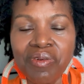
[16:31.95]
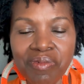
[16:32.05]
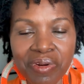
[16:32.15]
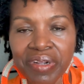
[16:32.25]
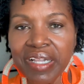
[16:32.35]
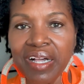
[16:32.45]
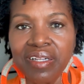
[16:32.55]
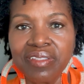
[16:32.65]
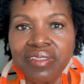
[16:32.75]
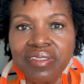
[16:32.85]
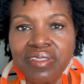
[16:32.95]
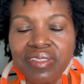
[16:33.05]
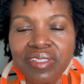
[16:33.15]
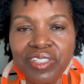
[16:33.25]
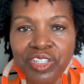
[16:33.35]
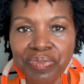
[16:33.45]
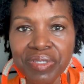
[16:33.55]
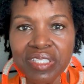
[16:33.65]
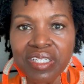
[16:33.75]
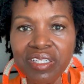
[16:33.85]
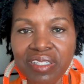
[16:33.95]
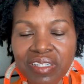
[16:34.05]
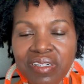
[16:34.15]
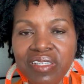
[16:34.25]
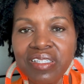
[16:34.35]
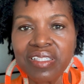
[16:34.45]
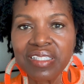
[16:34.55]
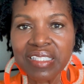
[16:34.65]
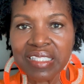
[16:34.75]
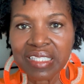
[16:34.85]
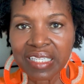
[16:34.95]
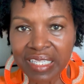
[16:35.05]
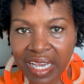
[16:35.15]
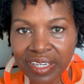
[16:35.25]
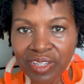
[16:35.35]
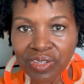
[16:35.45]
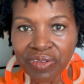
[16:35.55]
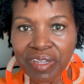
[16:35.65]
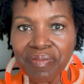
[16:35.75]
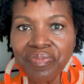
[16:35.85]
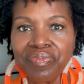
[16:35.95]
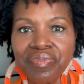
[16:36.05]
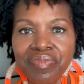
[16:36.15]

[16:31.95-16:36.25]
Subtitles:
work out your particular scouting trip